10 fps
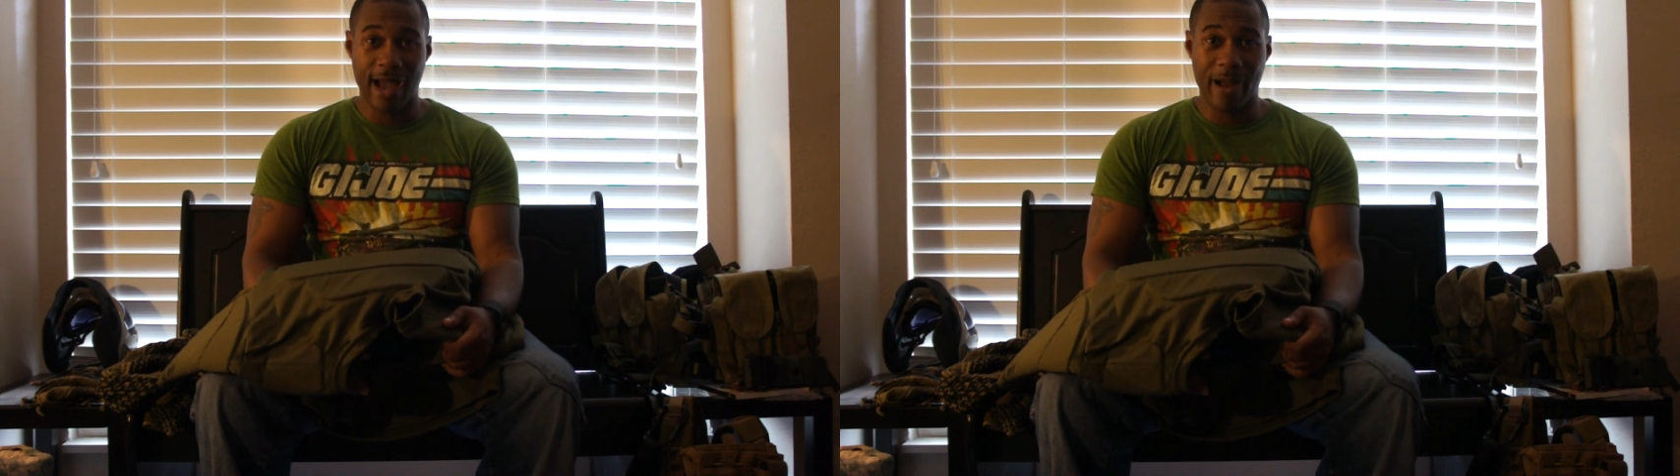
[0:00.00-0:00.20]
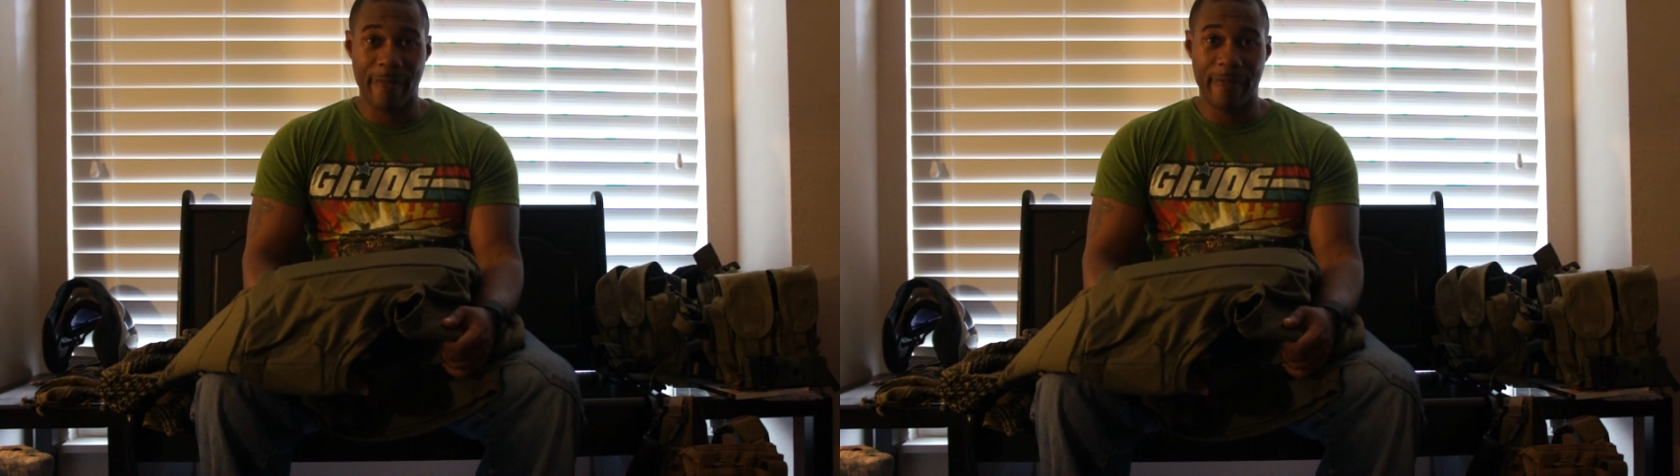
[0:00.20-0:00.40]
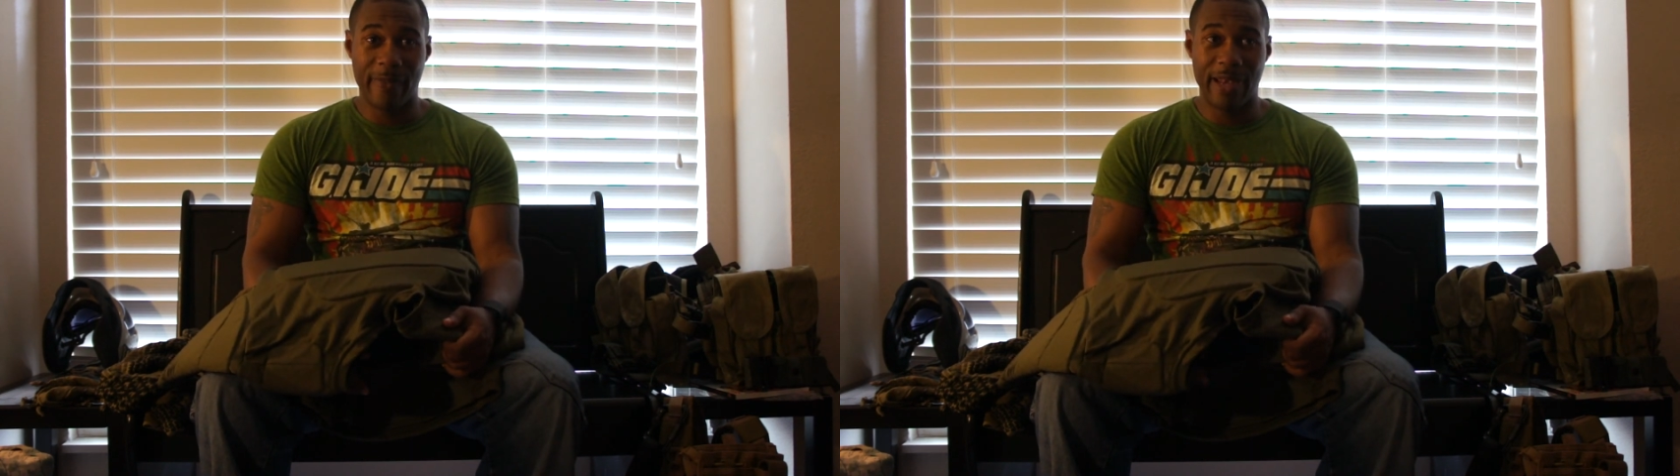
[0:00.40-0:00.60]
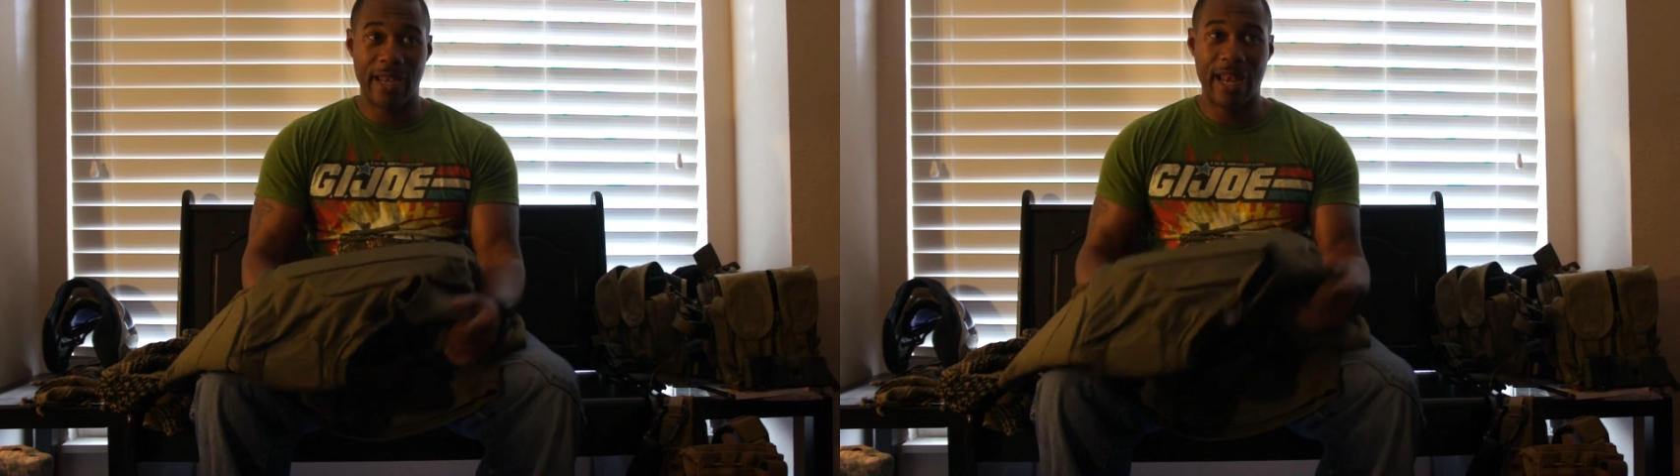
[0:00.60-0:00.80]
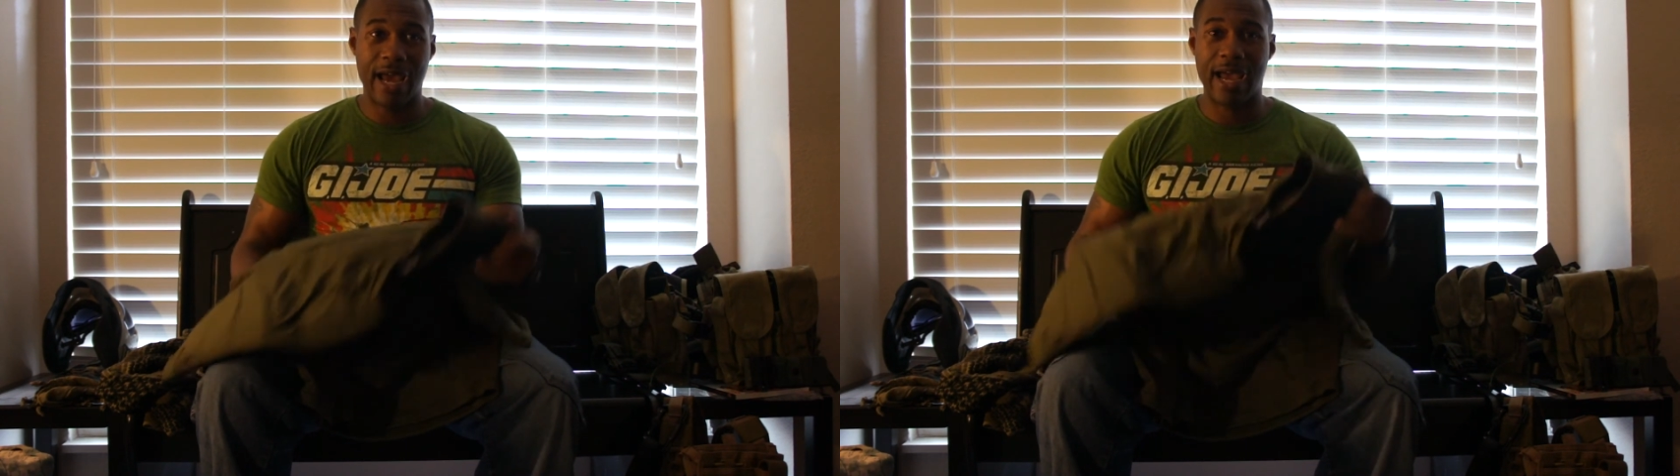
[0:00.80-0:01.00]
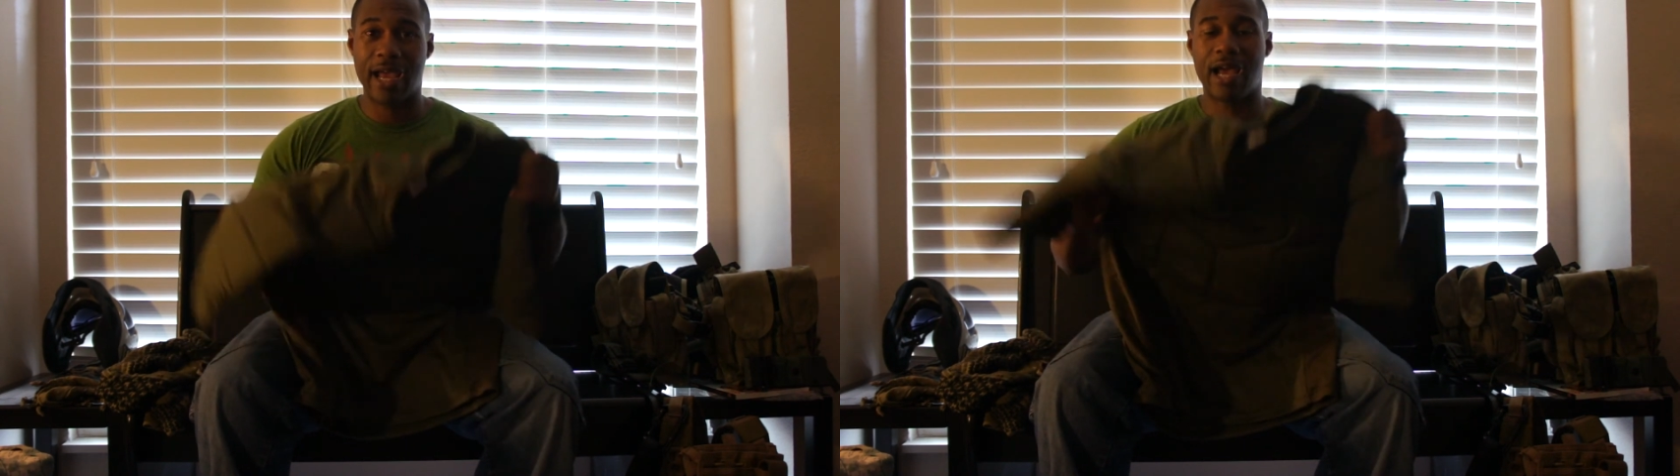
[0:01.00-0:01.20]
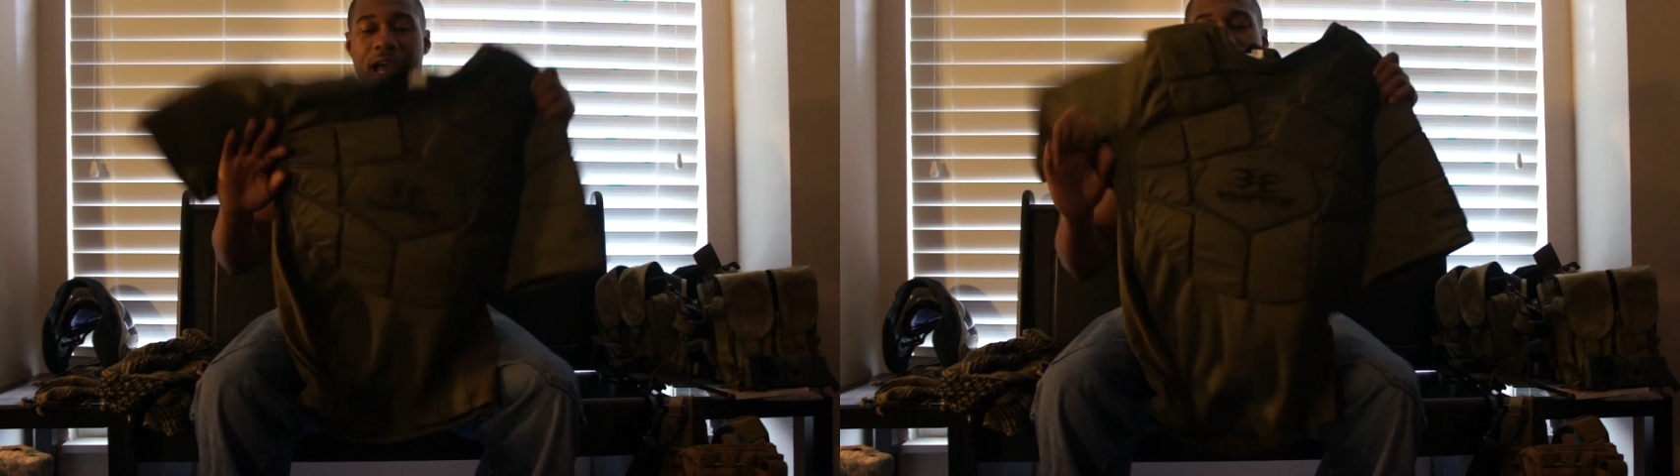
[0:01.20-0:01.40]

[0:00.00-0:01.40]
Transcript: I